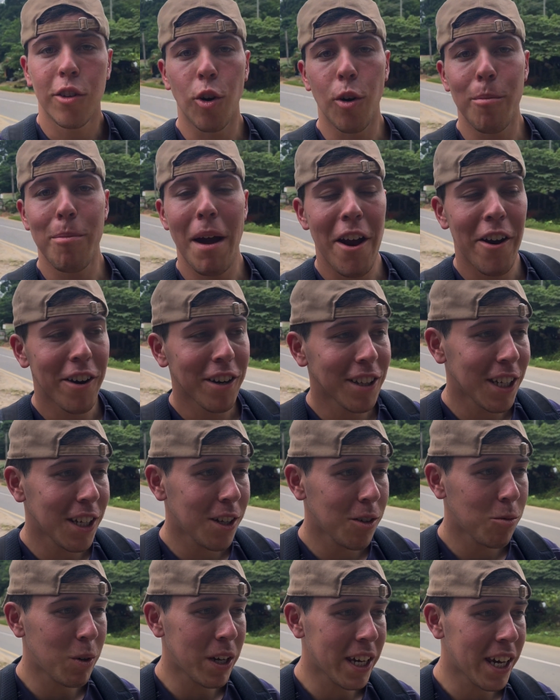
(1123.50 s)
apparently
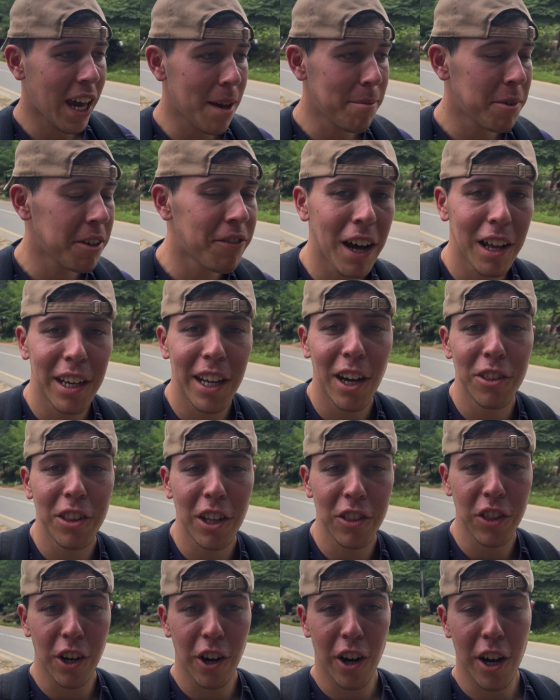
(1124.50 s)
we came to find out that
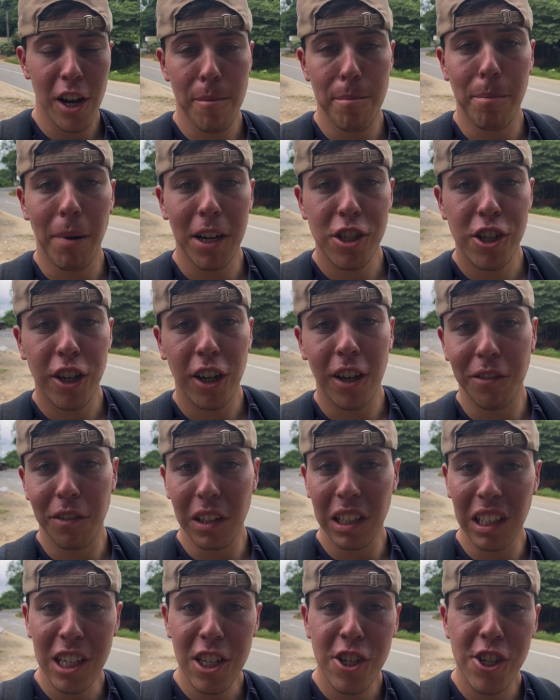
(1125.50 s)
there are a bunch
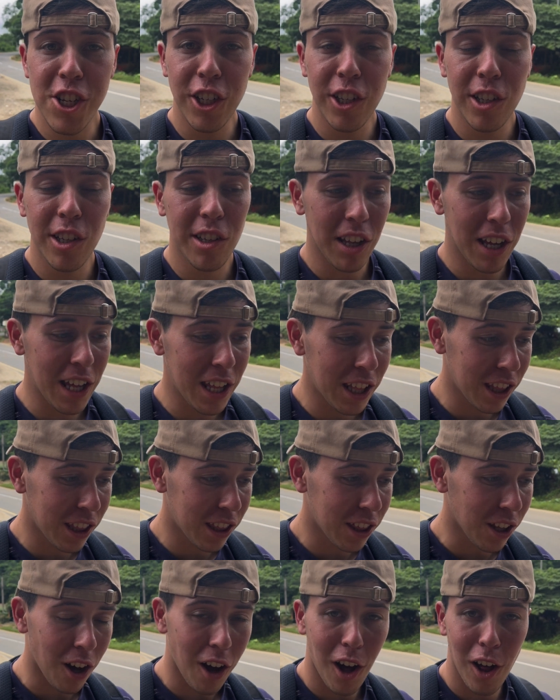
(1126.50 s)
of leeches in
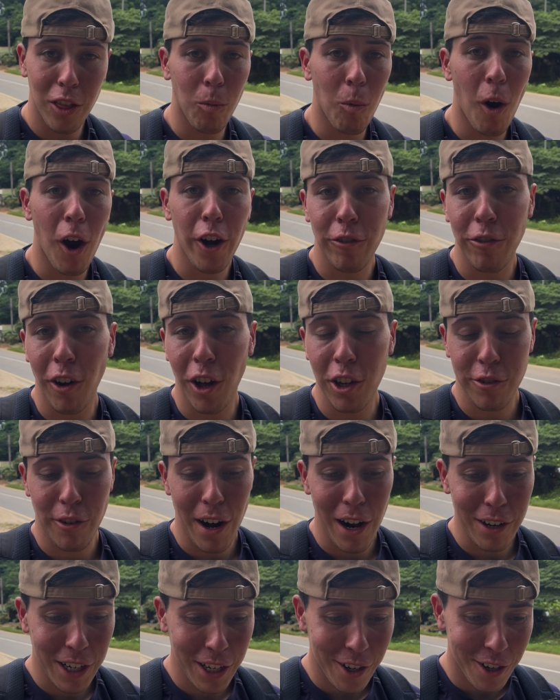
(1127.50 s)
all the waterfalls
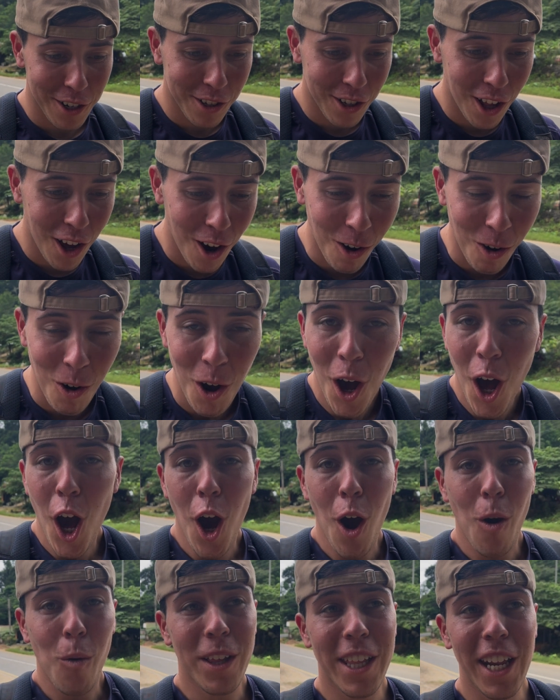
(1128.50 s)
around here. So
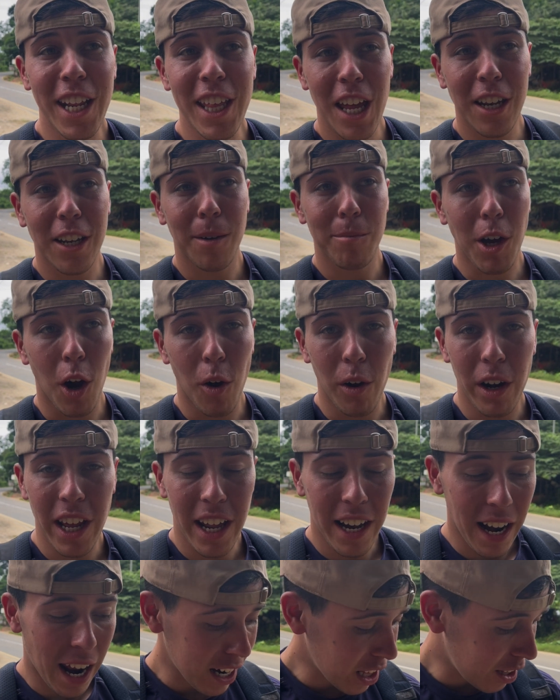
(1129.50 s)
we didn't end up going
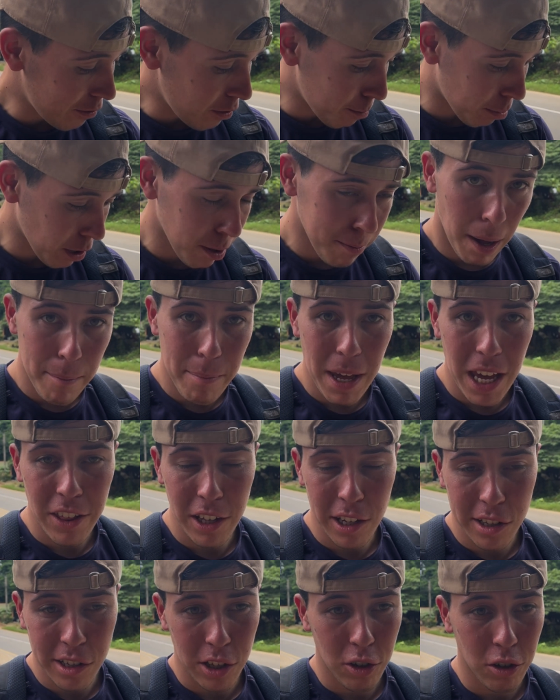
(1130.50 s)
in. I didn't even bring my bathing
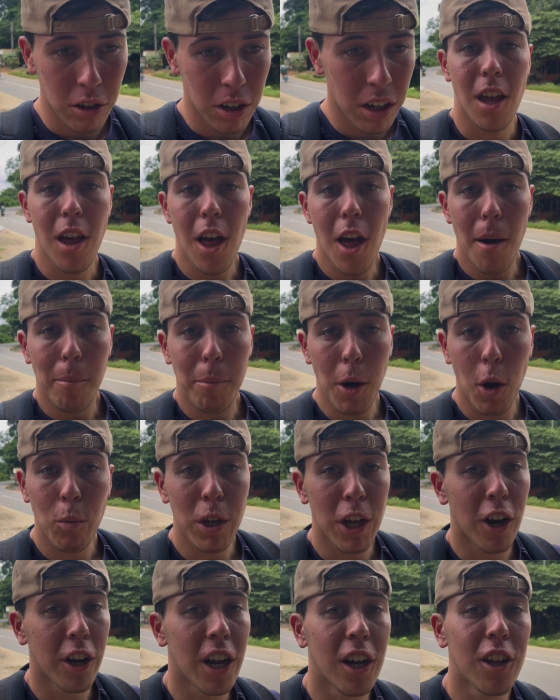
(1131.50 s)
suit, but we
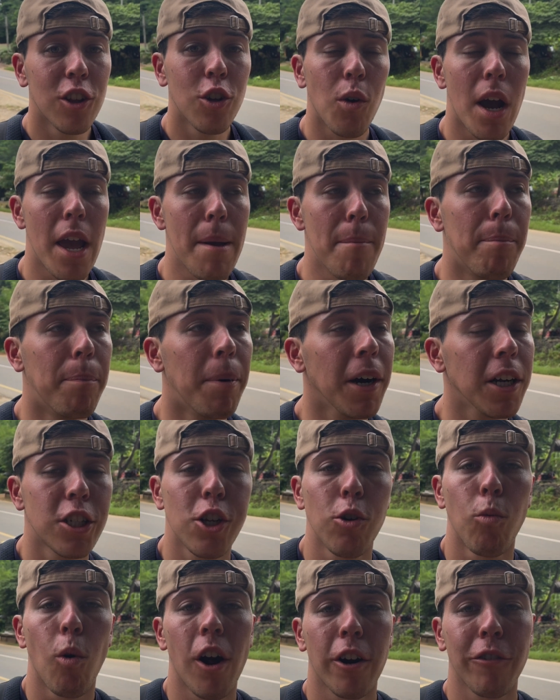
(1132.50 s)
are gonna do a bunch
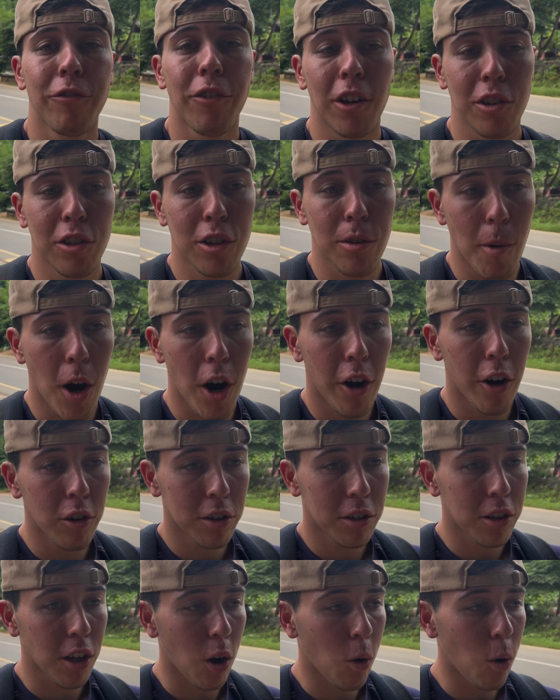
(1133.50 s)
of waterfalls tomorrow.
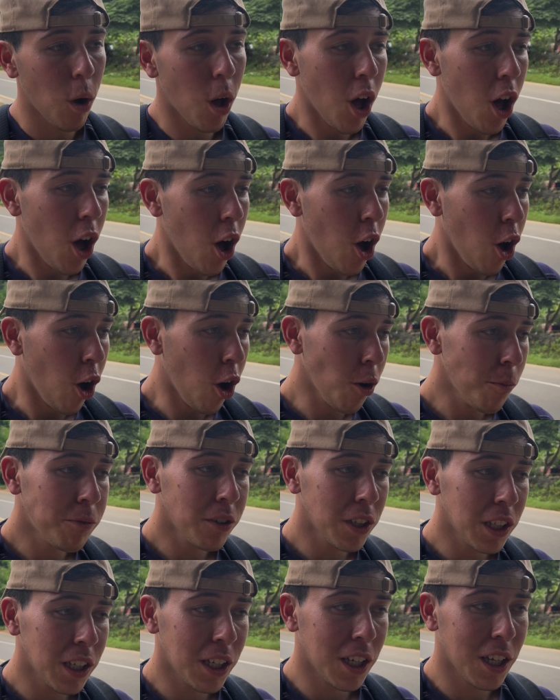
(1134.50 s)
So
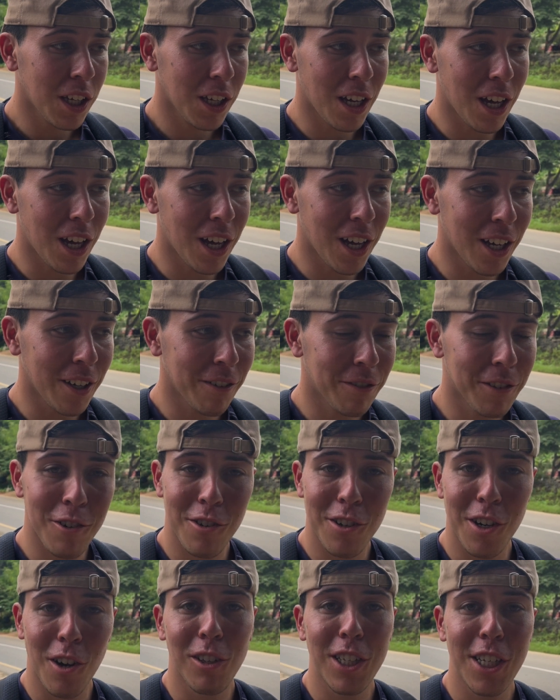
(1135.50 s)
hopefully if there's
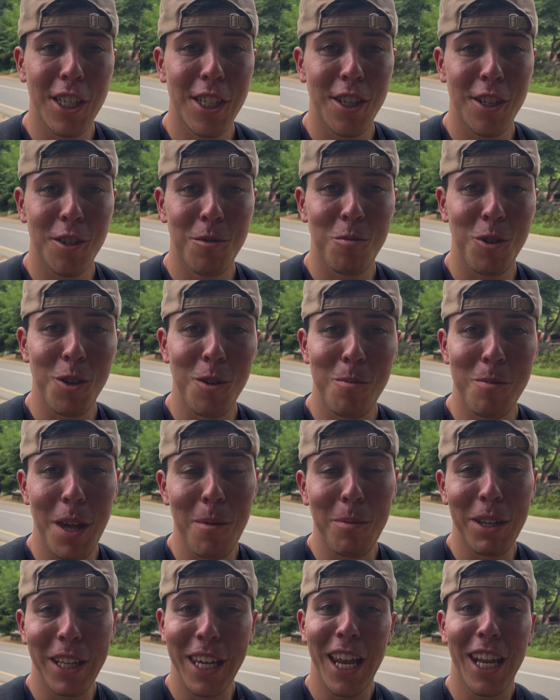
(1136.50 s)
no leeches, we'll be
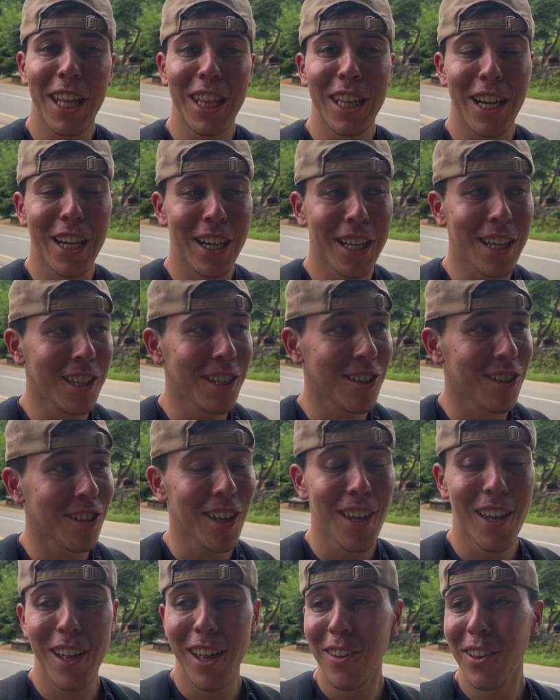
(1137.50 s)
able to get in there because
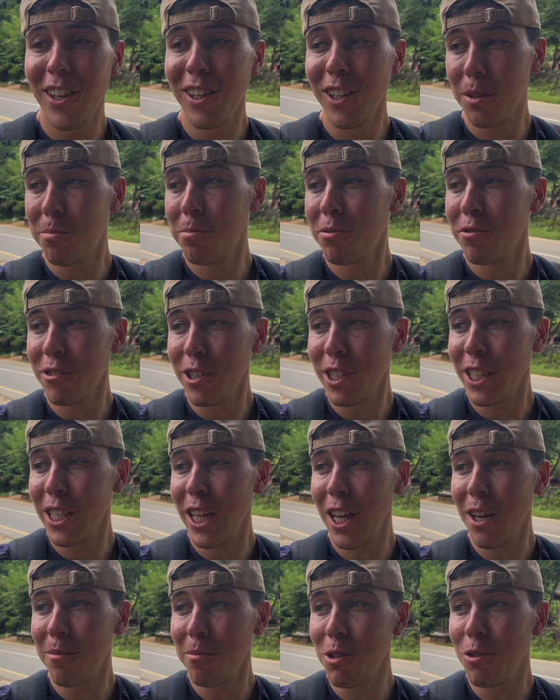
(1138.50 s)
they look pretty
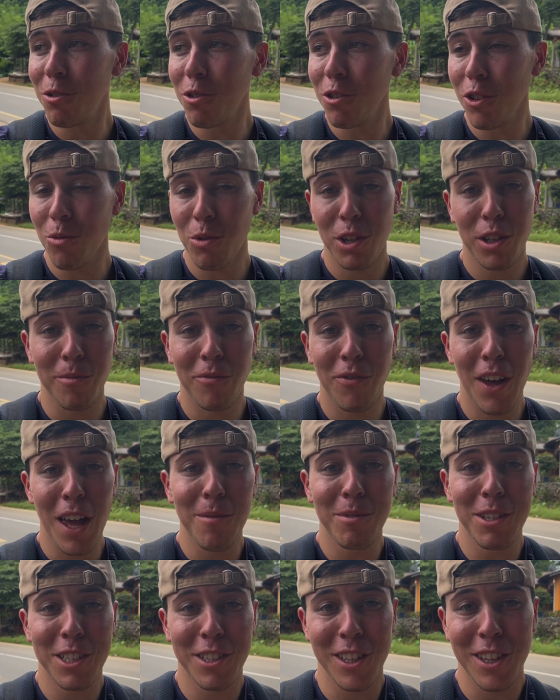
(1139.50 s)
damn cool. There were some
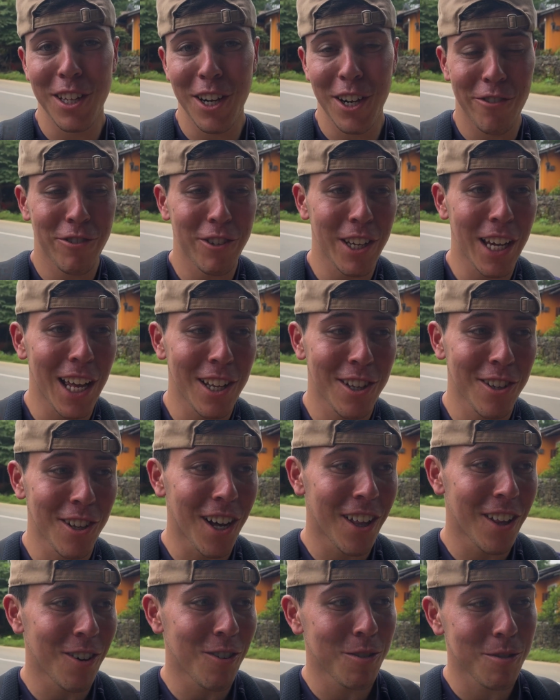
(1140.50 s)
families in there. If you guys saw,
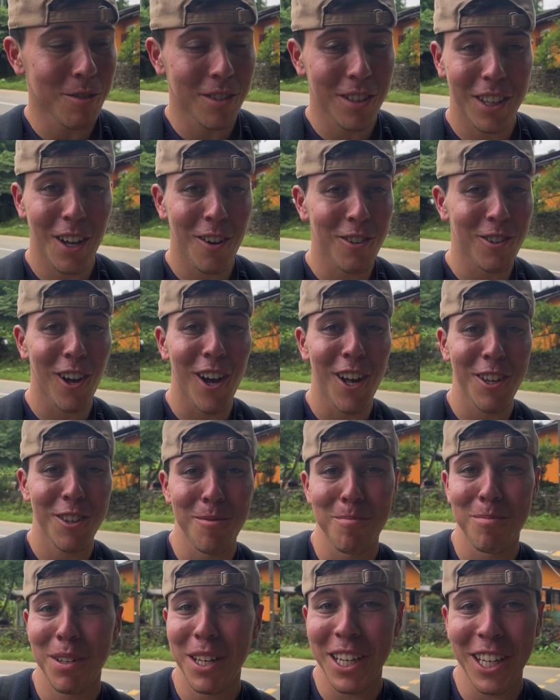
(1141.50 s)
that was
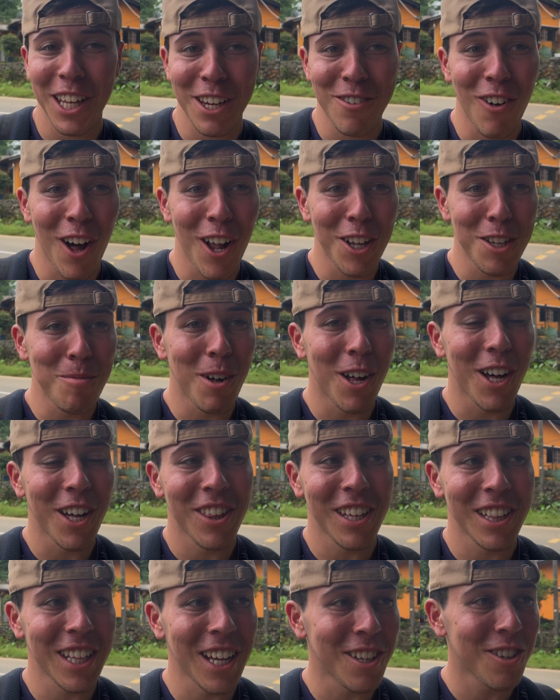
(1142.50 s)
awesome. Playing like volleyball. I
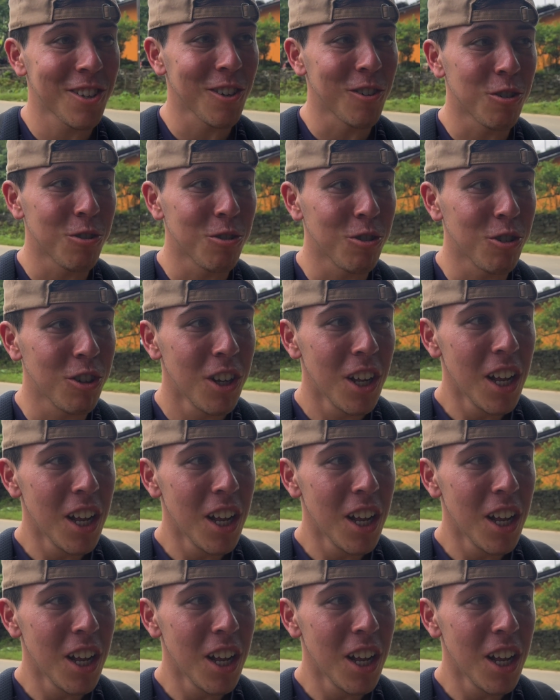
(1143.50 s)
think that's so cool.